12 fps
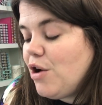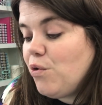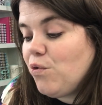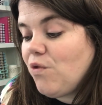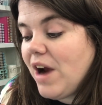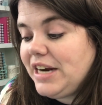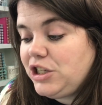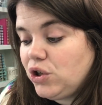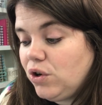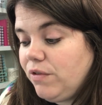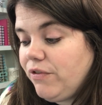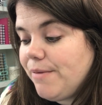
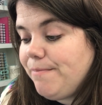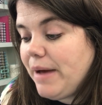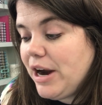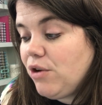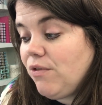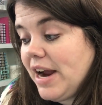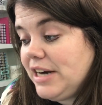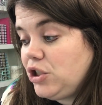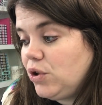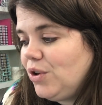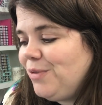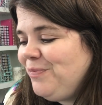Rachel from Better
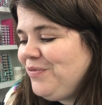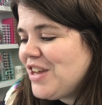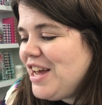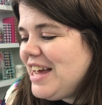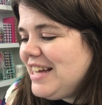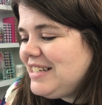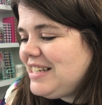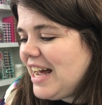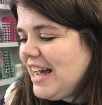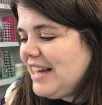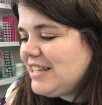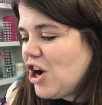Rachel
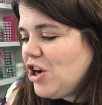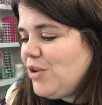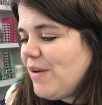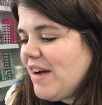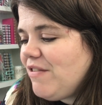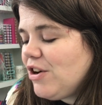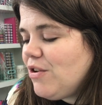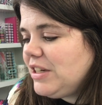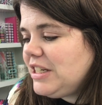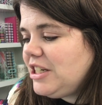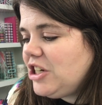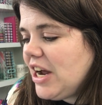says, are you ever going
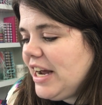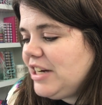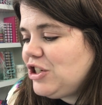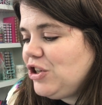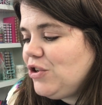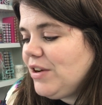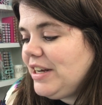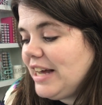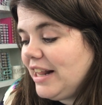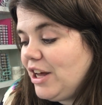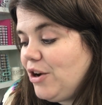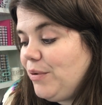to change your
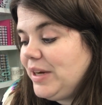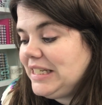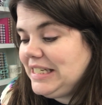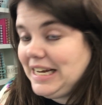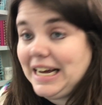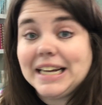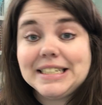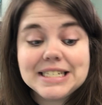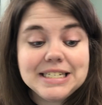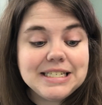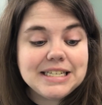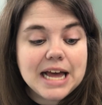yellow
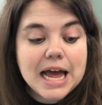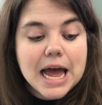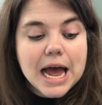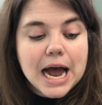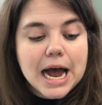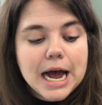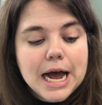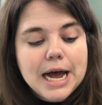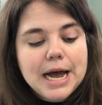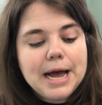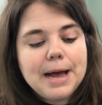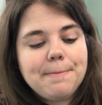discs?
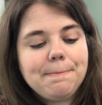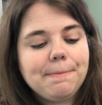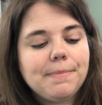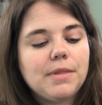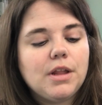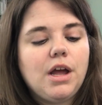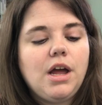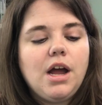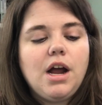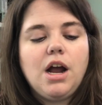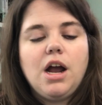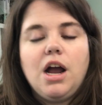Here
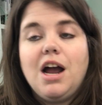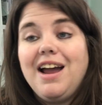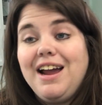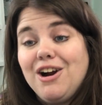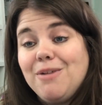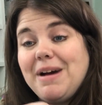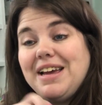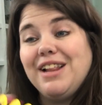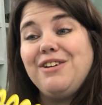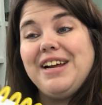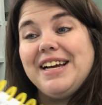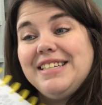are my
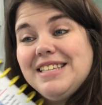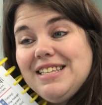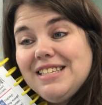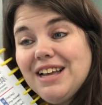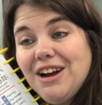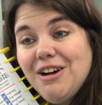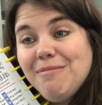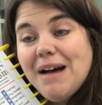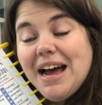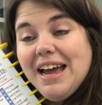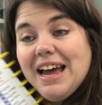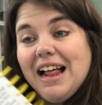yellow discs on
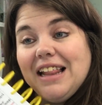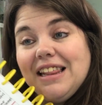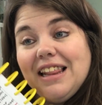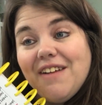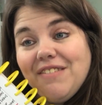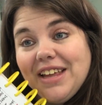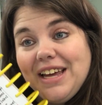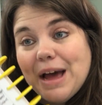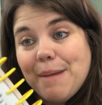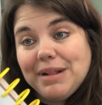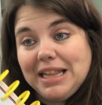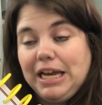my lovely
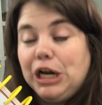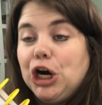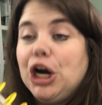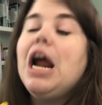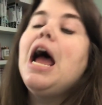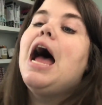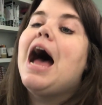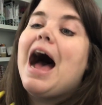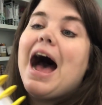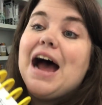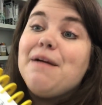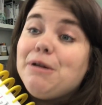planner.
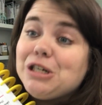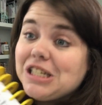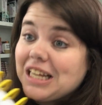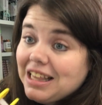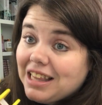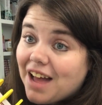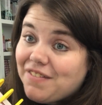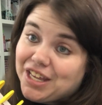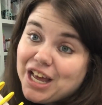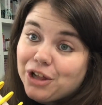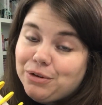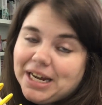I personally love the
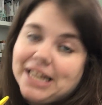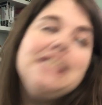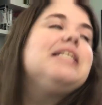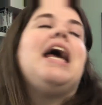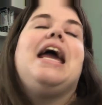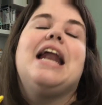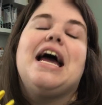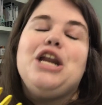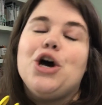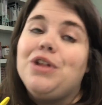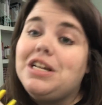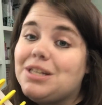yellow disc, and I
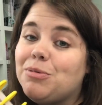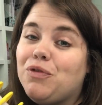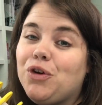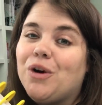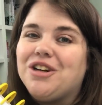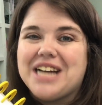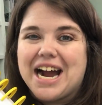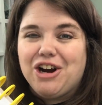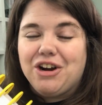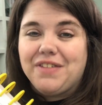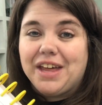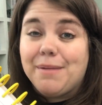know that some of you are
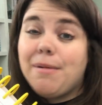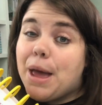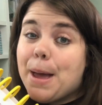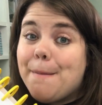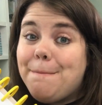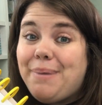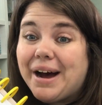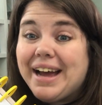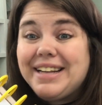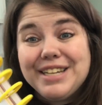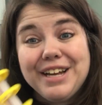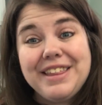tired of them, but
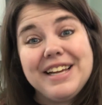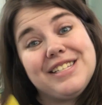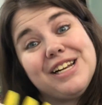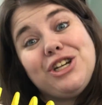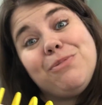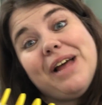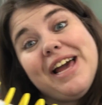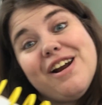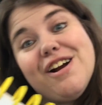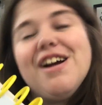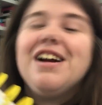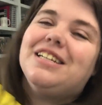it's a good thing it's not your
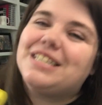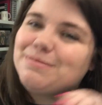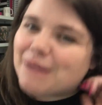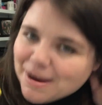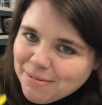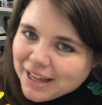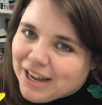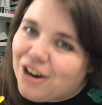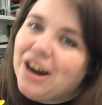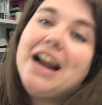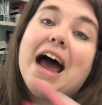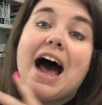planner because it's my planner,
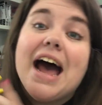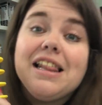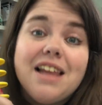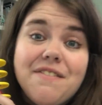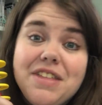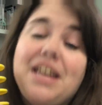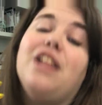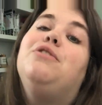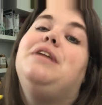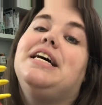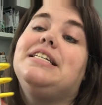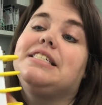and I love the yellow
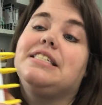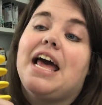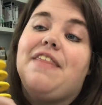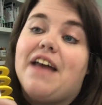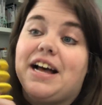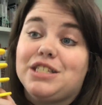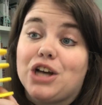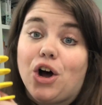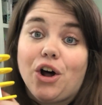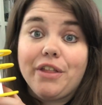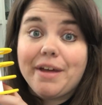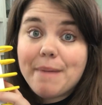discs, and that's
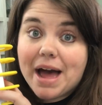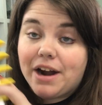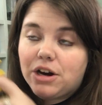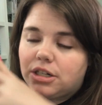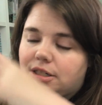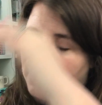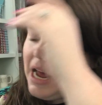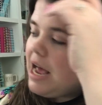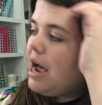all that matters.